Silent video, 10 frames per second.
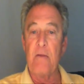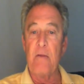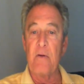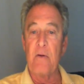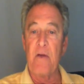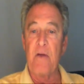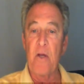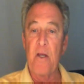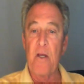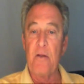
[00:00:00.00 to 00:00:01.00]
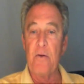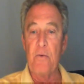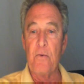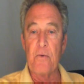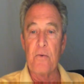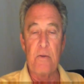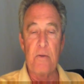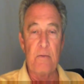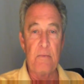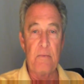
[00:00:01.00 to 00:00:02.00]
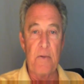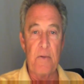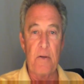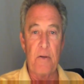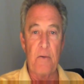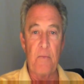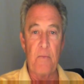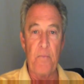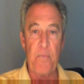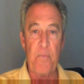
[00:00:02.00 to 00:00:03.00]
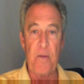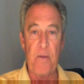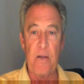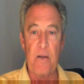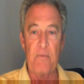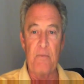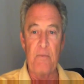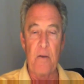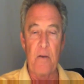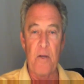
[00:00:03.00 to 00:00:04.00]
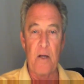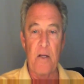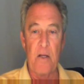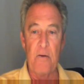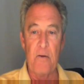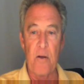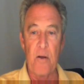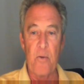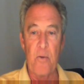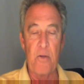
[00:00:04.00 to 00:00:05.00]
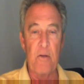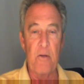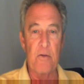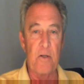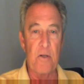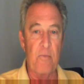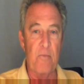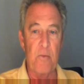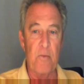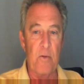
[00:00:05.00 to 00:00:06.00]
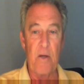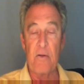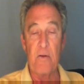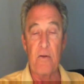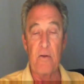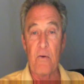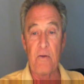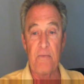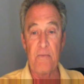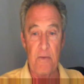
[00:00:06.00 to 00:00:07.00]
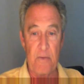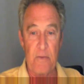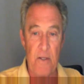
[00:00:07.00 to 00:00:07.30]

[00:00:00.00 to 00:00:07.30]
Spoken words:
If you're going to fabricate the doors, if they come knocked down, you've got to put them together in a shop before you put them out there or in the field.